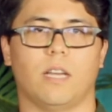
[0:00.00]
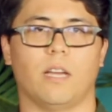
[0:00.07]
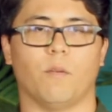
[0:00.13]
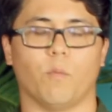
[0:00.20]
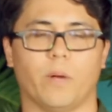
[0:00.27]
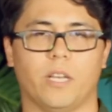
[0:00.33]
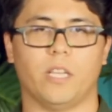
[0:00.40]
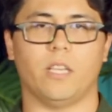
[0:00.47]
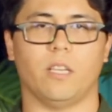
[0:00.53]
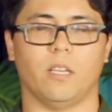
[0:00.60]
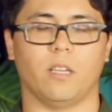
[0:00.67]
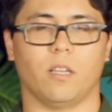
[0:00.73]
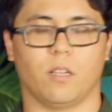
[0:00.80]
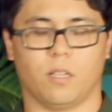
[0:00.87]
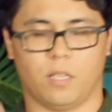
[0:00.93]
and when
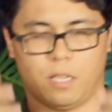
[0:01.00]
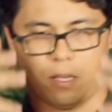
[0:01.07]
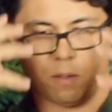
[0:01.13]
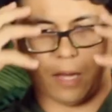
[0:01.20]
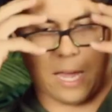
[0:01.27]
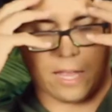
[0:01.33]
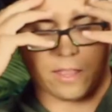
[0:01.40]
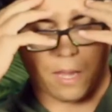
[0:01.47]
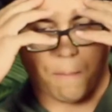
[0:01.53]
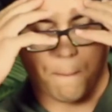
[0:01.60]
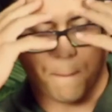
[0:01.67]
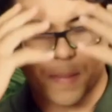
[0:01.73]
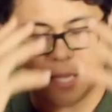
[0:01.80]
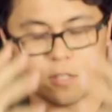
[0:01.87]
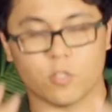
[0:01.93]
he had that
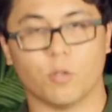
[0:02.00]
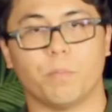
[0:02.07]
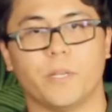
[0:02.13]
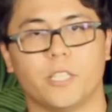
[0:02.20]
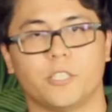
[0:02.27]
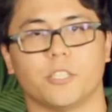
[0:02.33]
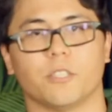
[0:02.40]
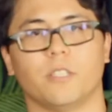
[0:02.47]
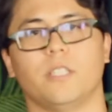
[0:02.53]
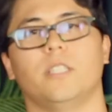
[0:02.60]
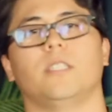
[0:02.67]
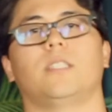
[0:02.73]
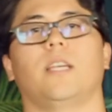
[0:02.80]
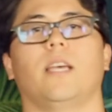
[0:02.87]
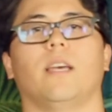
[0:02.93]
mental picture in
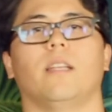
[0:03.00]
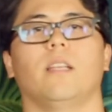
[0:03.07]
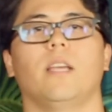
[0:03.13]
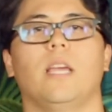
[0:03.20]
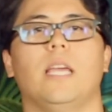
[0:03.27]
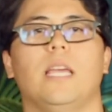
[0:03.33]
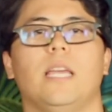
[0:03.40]
his head,